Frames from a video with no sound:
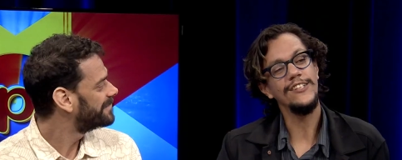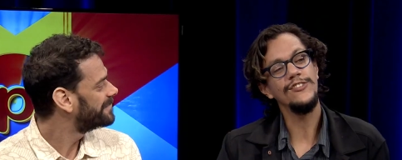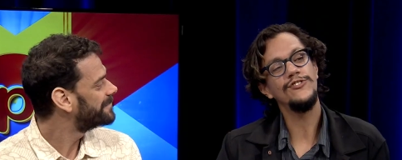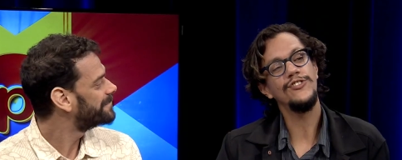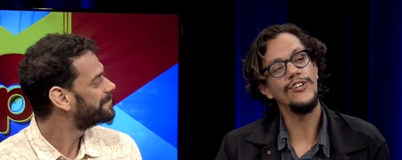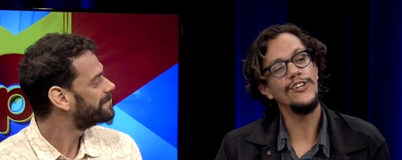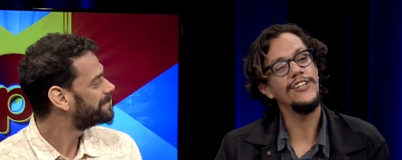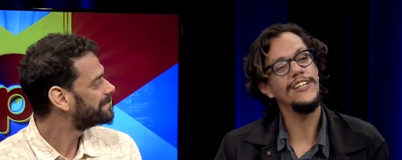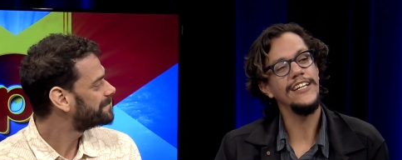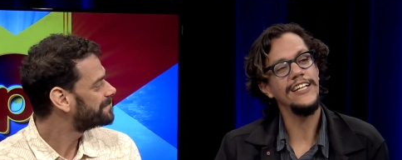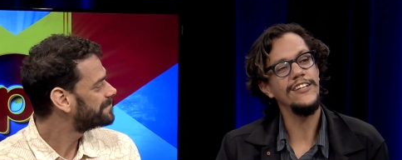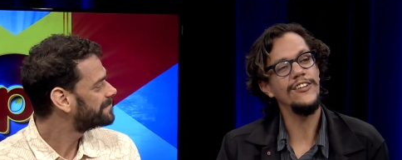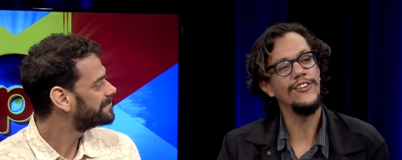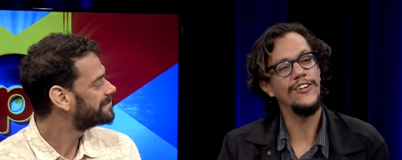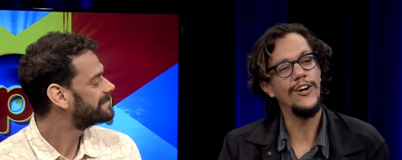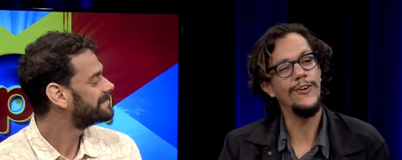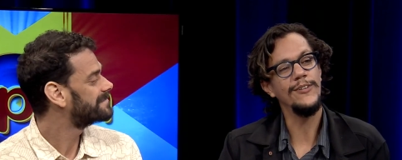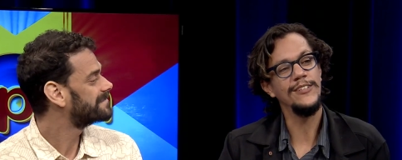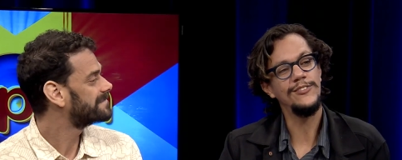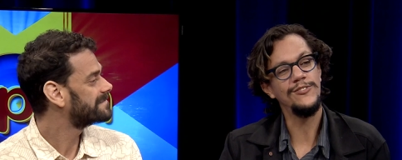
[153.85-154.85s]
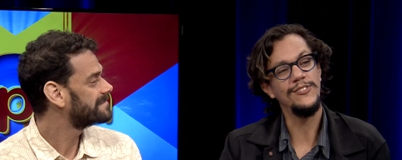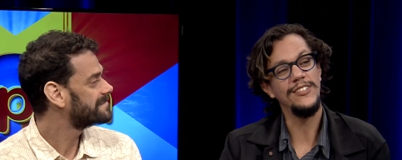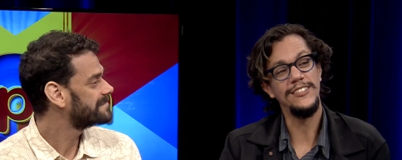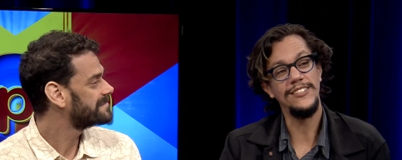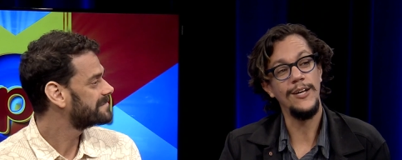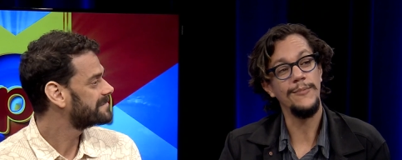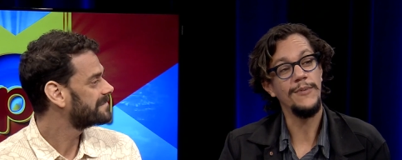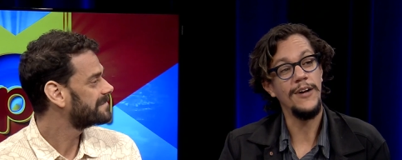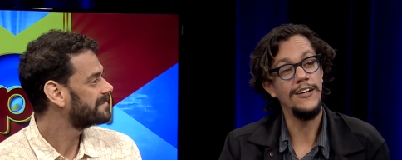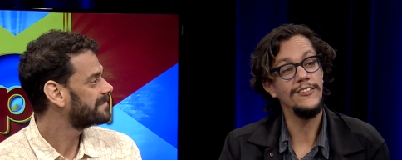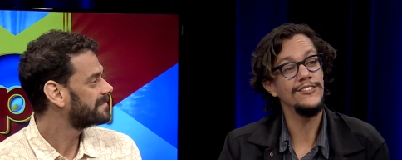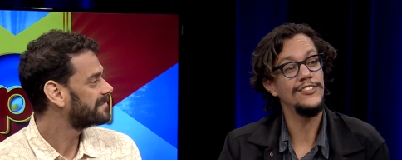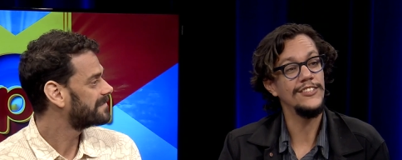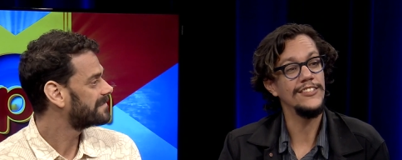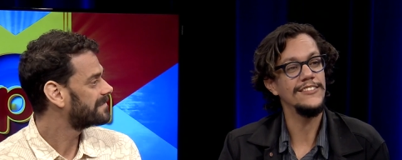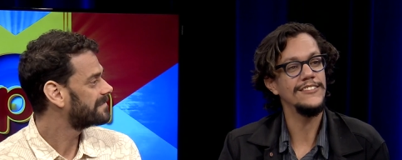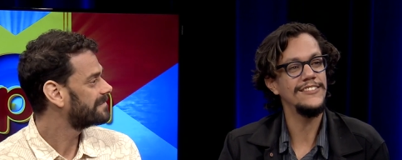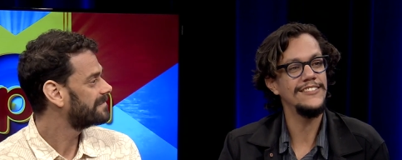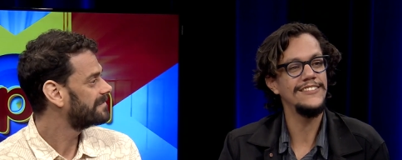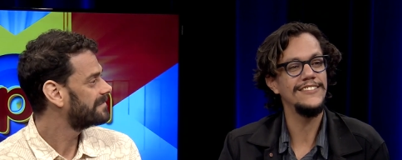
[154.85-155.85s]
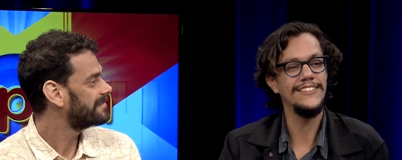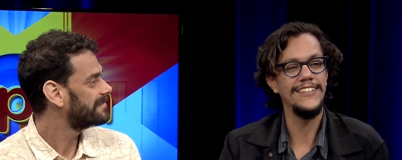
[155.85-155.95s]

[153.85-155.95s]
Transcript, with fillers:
Speaker 1: a journey, you know, into the subconscious.